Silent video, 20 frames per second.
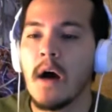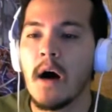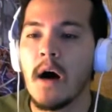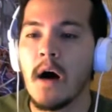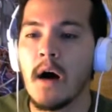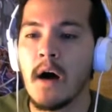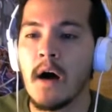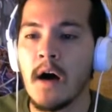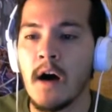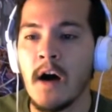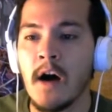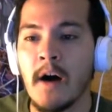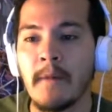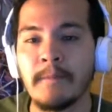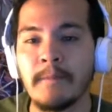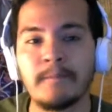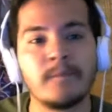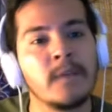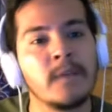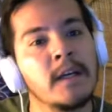
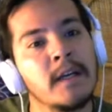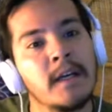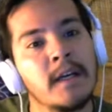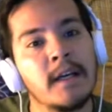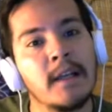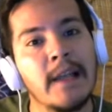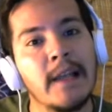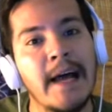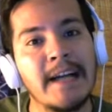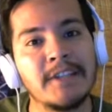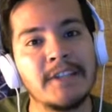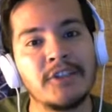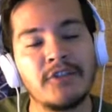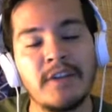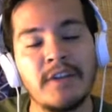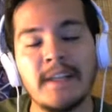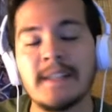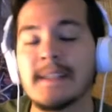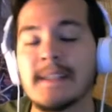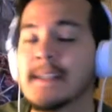Um, Last Strix,